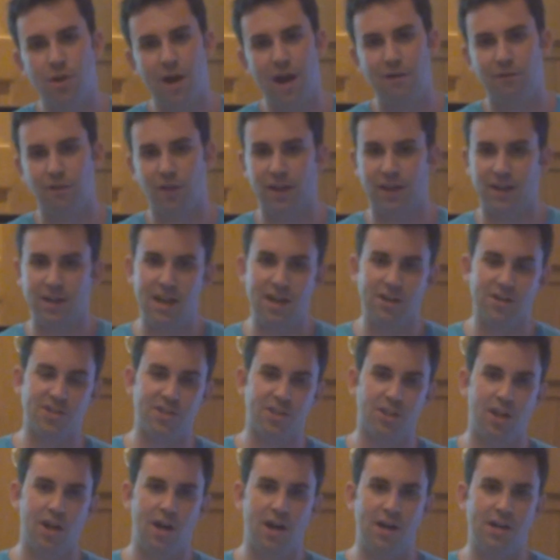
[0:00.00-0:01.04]
You have like nail
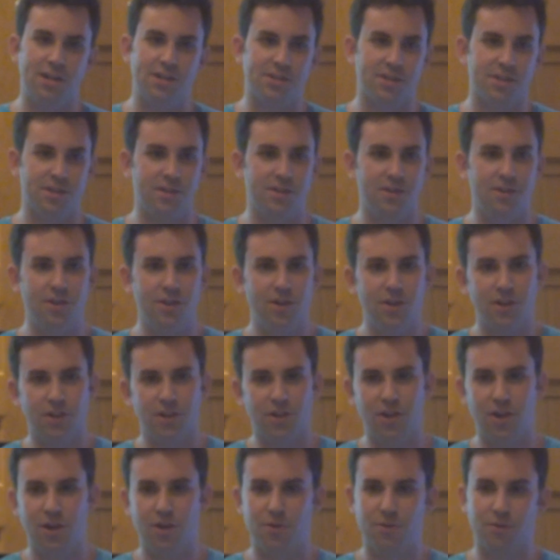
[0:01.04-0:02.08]
salons
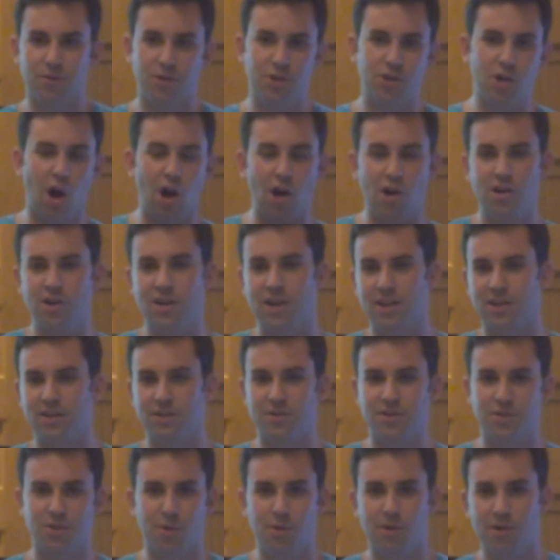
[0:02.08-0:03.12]
and gardening
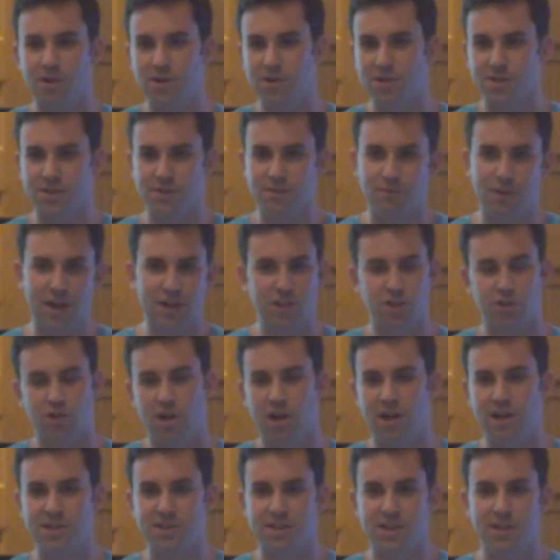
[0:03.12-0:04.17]
stores and
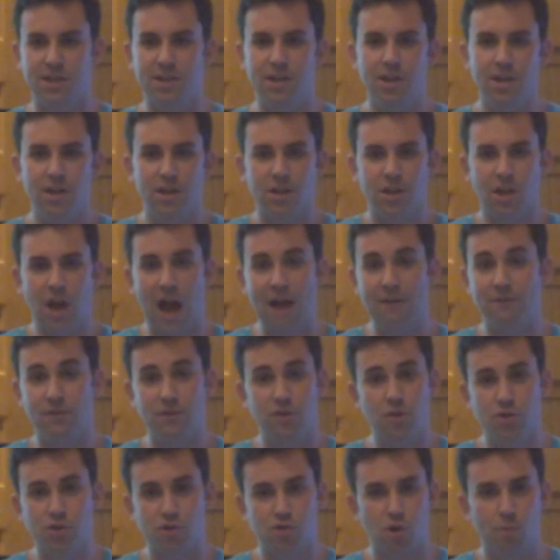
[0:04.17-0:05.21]
restaurants, and
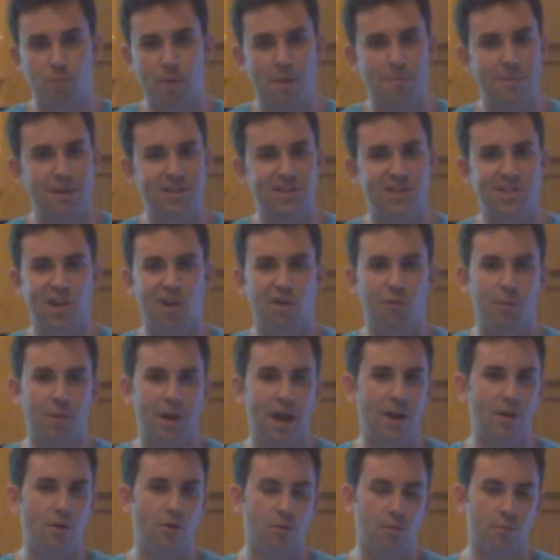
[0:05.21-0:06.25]
I use Groupon myself,
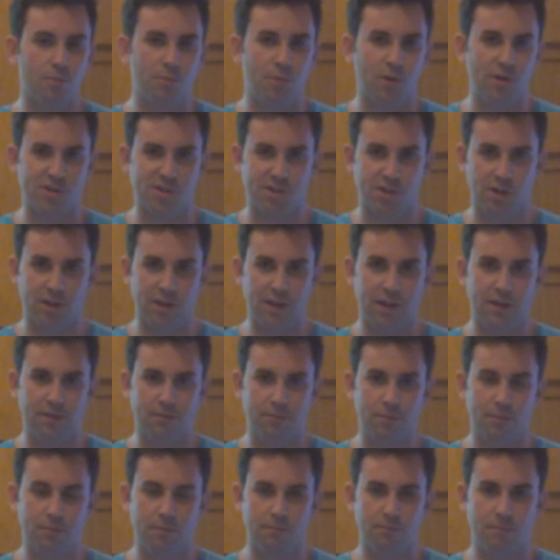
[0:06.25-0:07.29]
but I
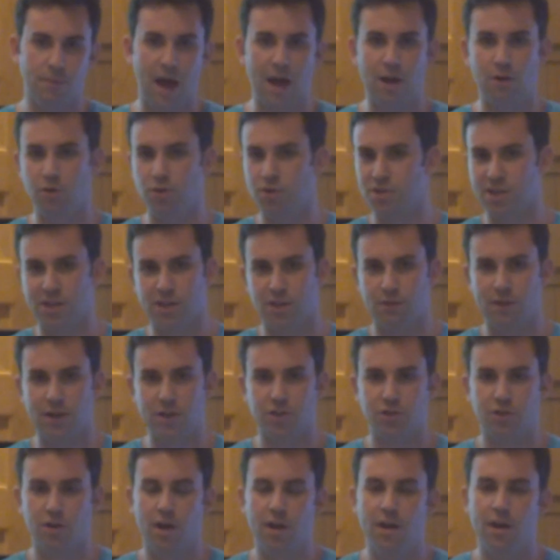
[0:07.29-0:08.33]
don't use it at the
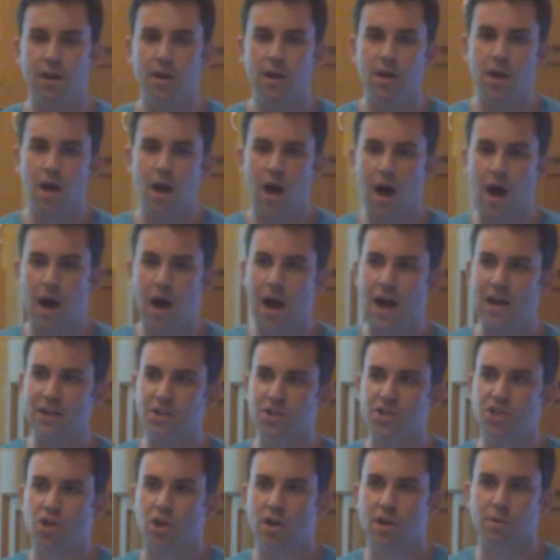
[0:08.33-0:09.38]
restaurant. I
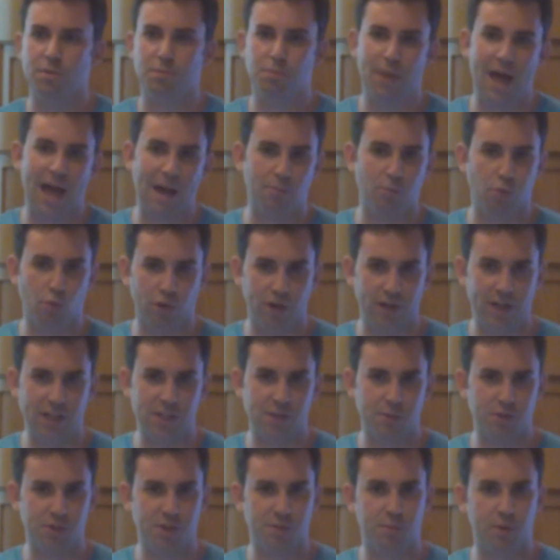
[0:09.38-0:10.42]
just started with Blackboard
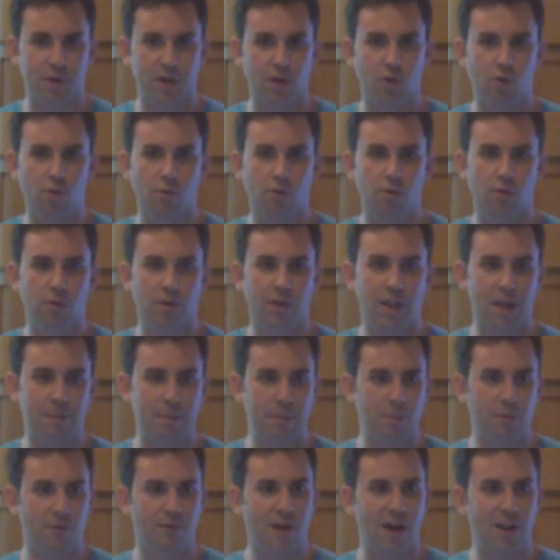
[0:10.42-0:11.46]
Eats, which is pretty cool. A lot
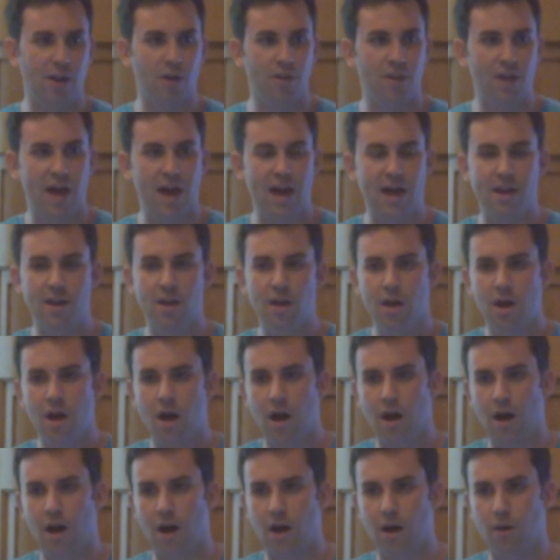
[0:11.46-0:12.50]
of people follow that.
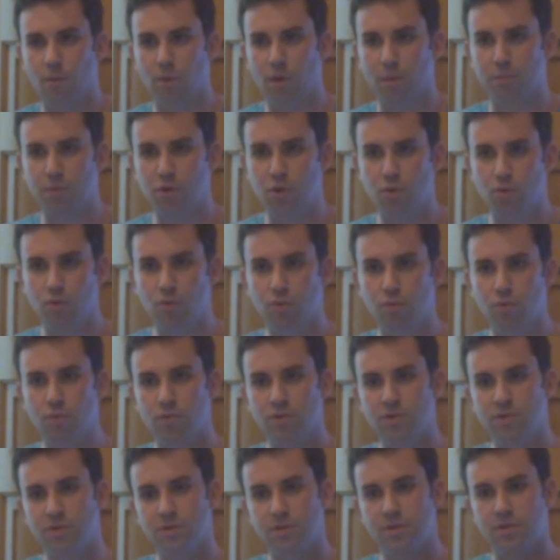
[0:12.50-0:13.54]
Where you